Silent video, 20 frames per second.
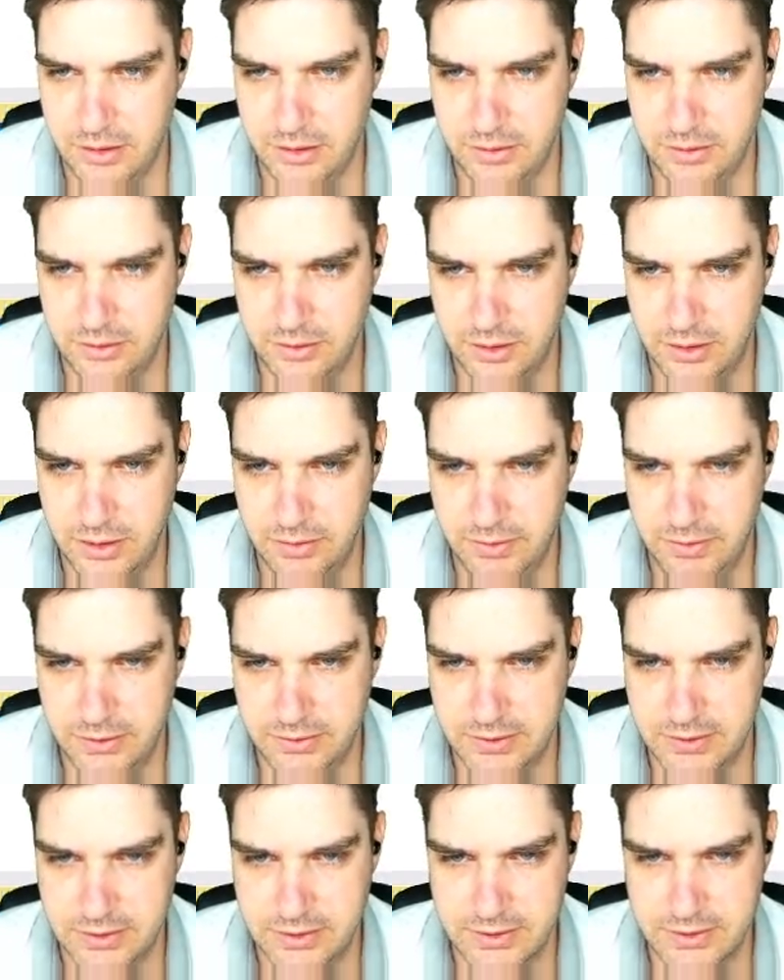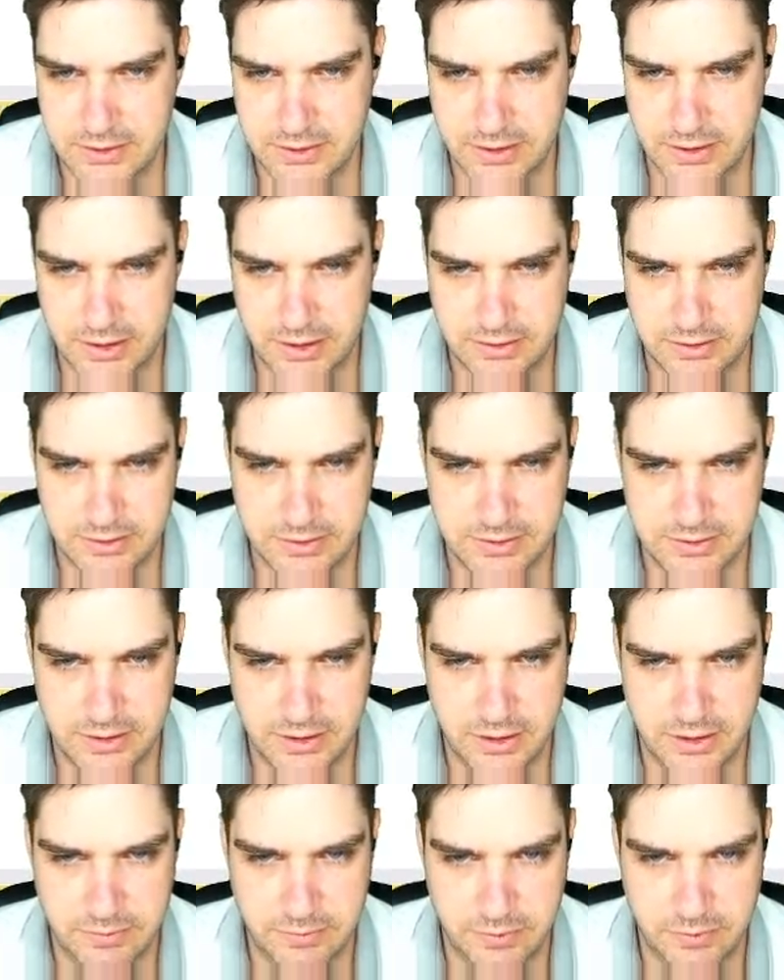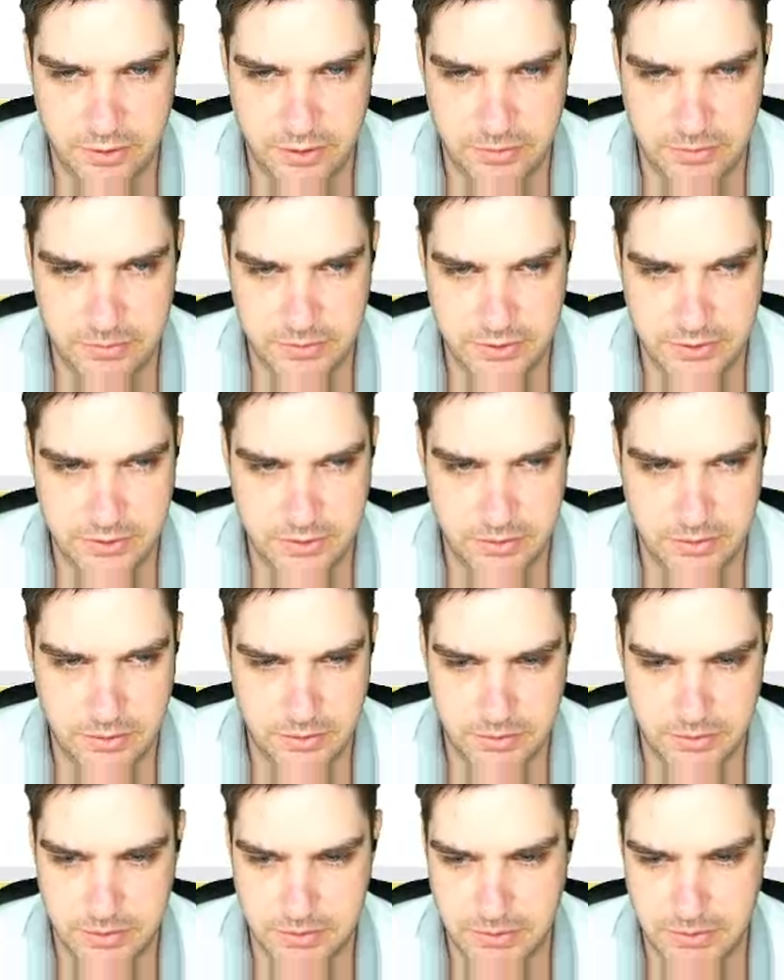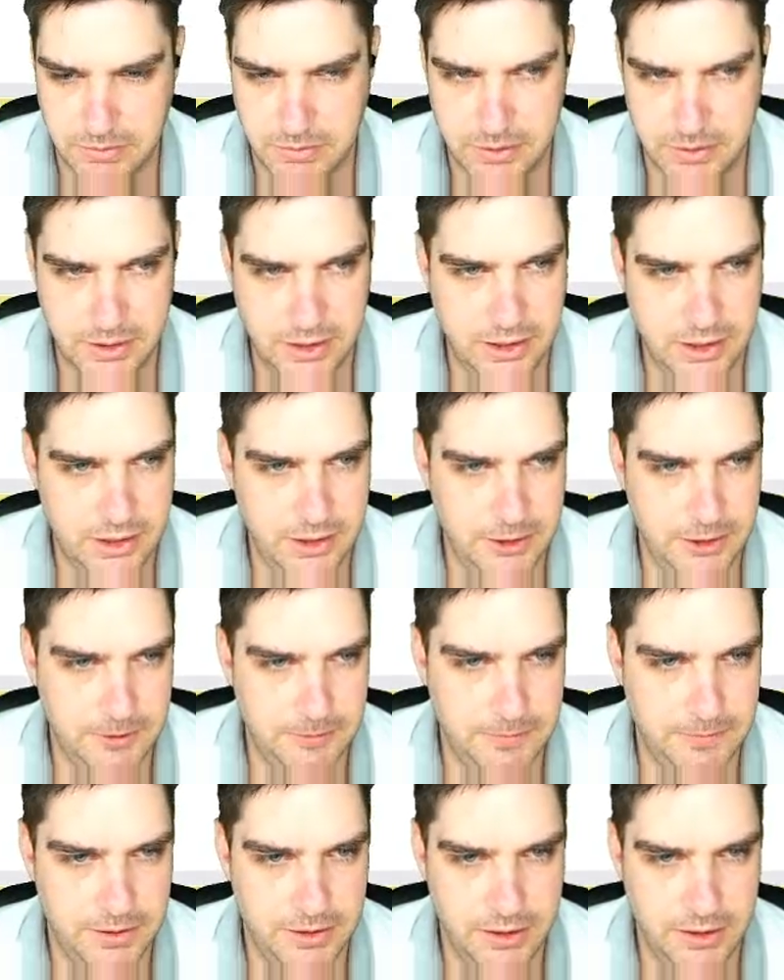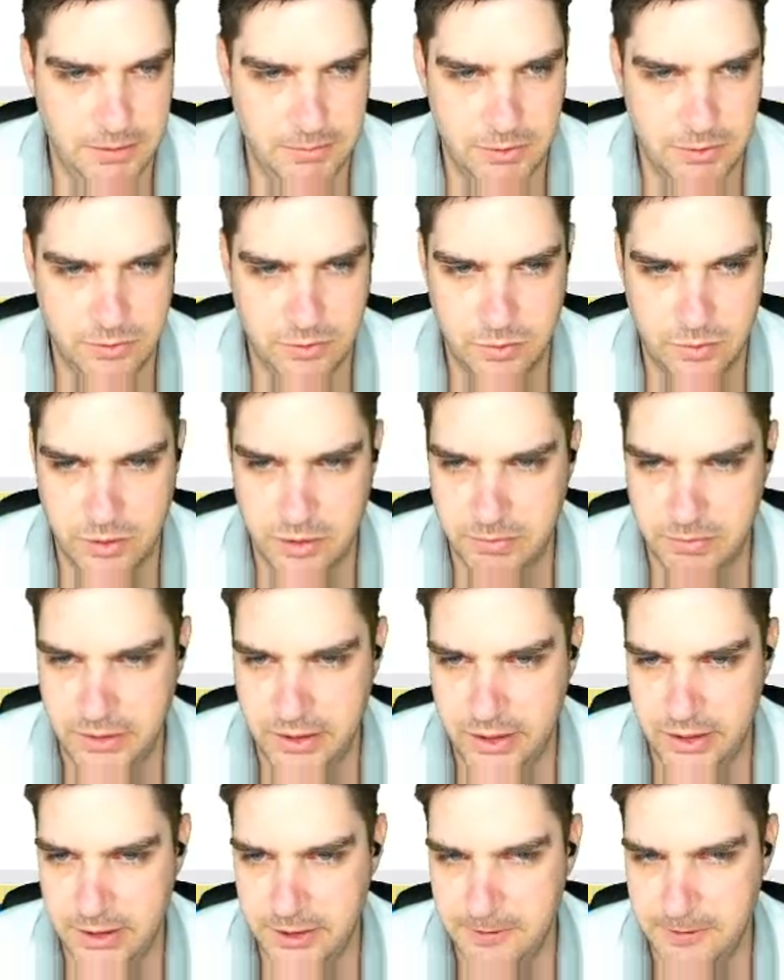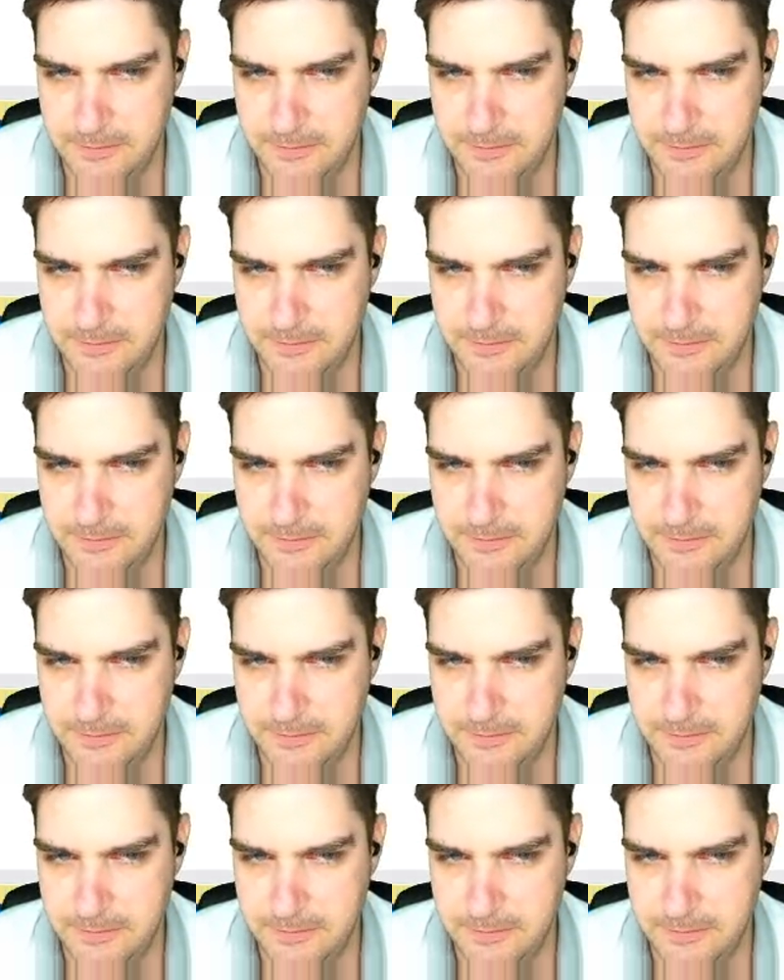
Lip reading: if exists, select star from system, blah, blah, blah, blah, and then we go query plan.